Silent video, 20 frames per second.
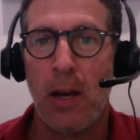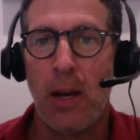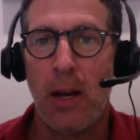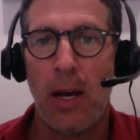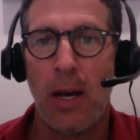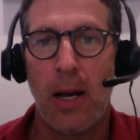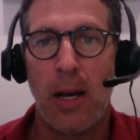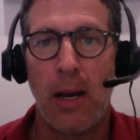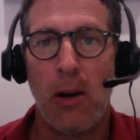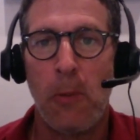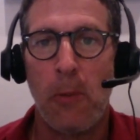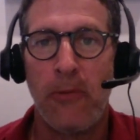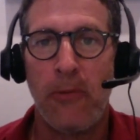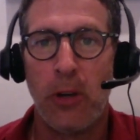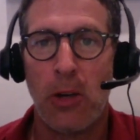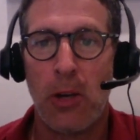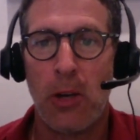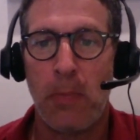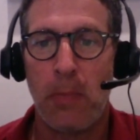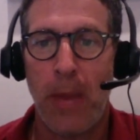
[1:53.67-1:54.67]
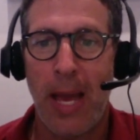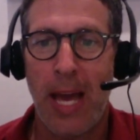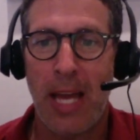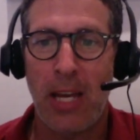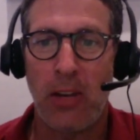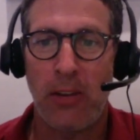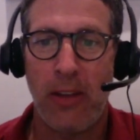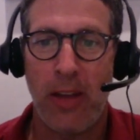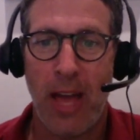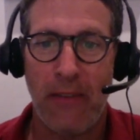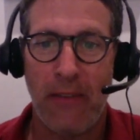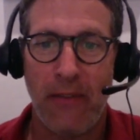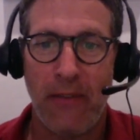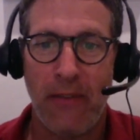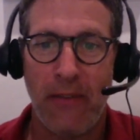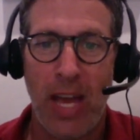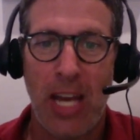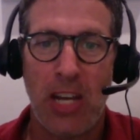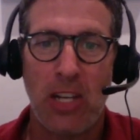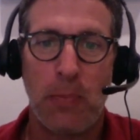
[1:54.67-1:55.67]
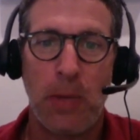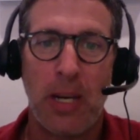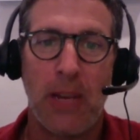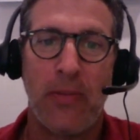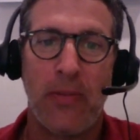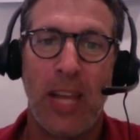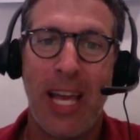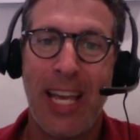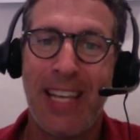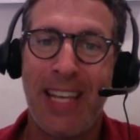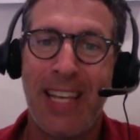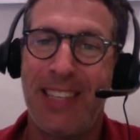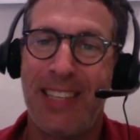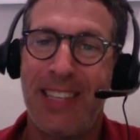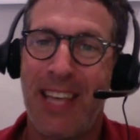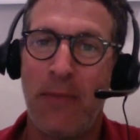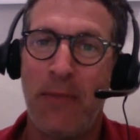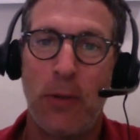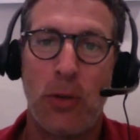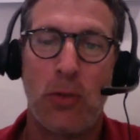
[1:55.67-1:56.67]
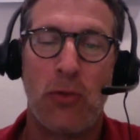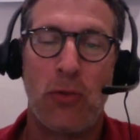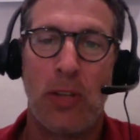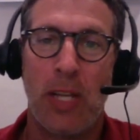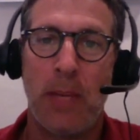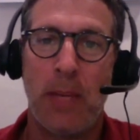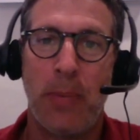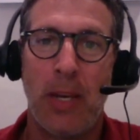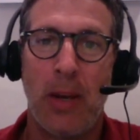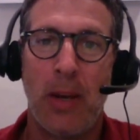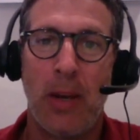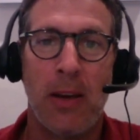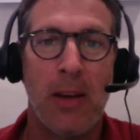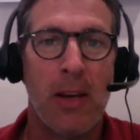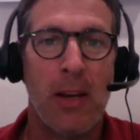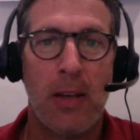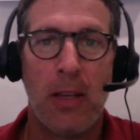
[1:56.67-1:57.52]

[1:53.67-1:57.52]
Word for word: uh, home field advantage, but of late, Denver's really been a